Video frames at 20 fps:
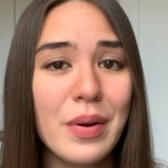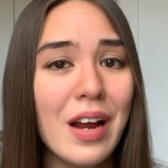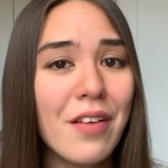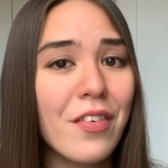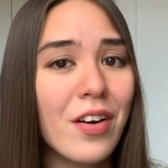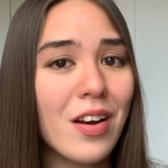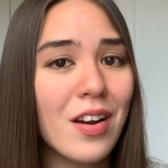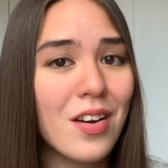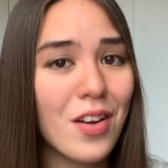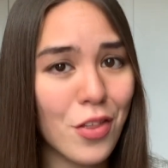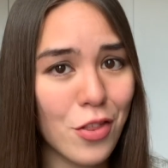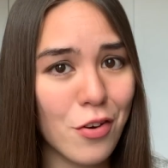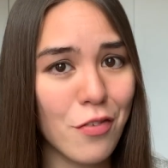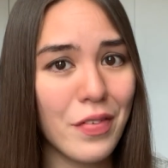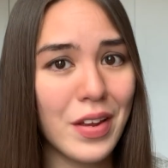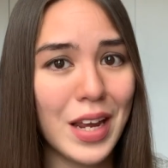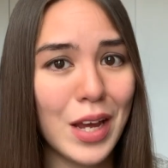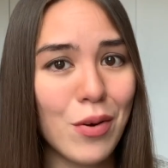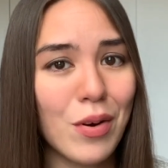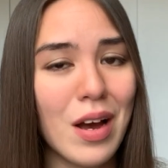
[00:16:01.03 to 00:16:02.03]
but I've got another
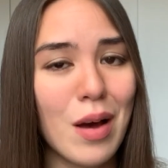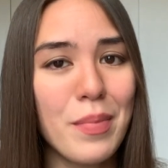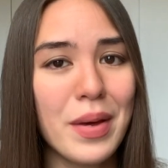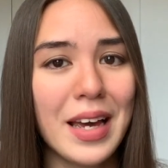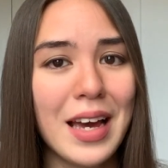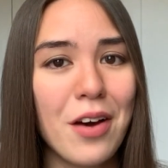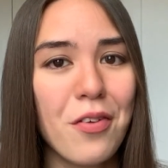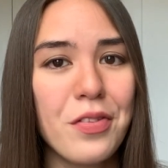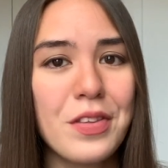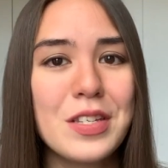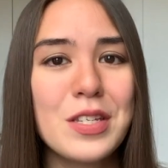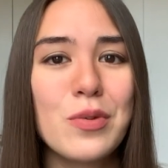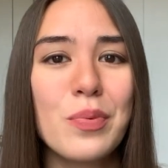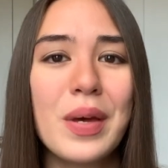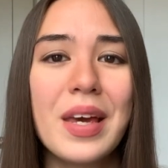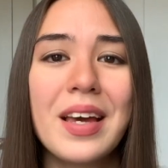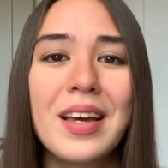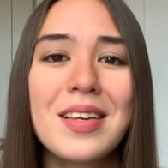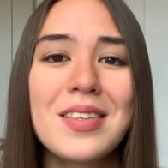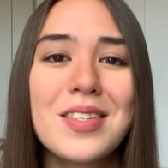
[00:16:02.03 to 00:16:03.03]
video coming out this
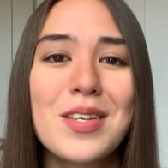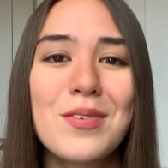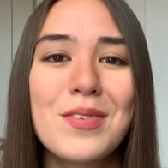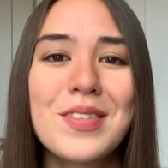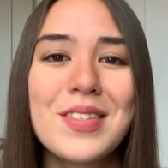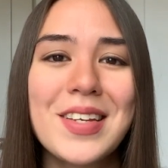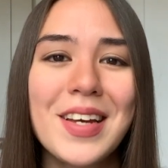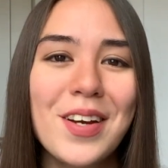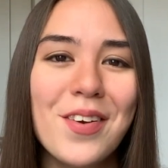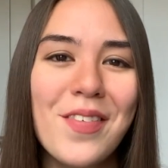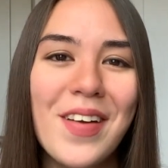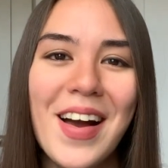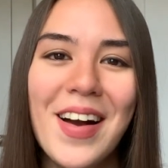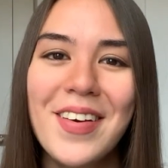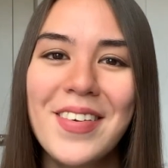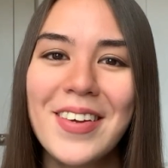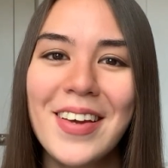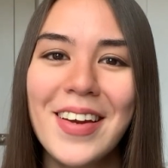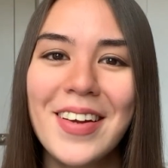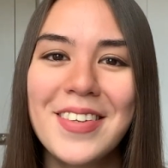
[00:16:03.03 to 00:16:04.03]
week. So stick
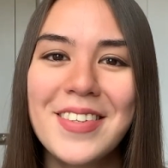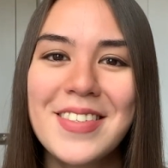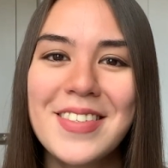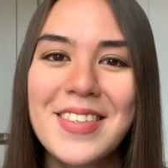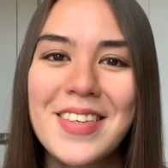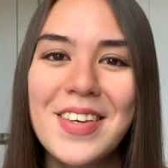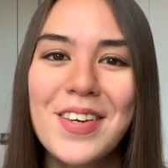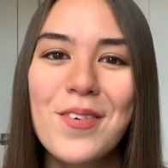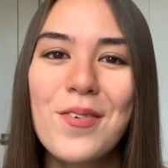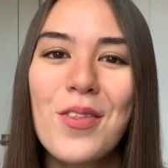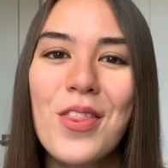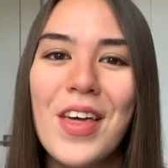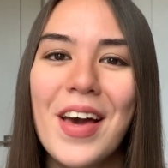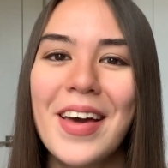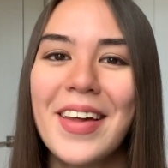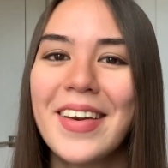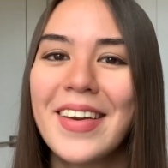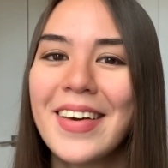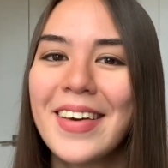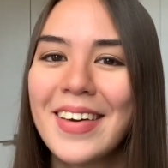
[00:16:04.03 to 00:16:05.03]
around and I'll see you
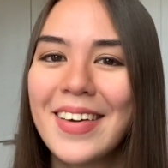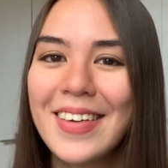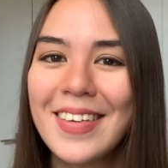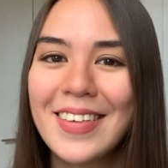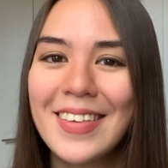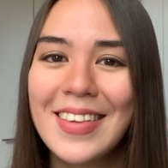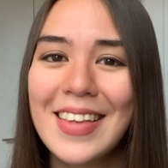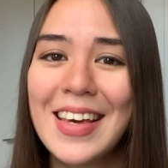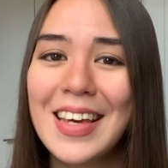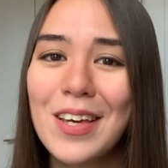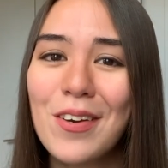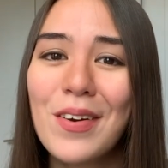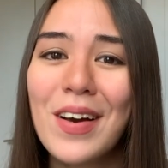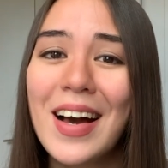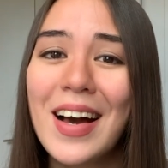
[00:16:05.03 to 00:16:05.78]
then. Thank you,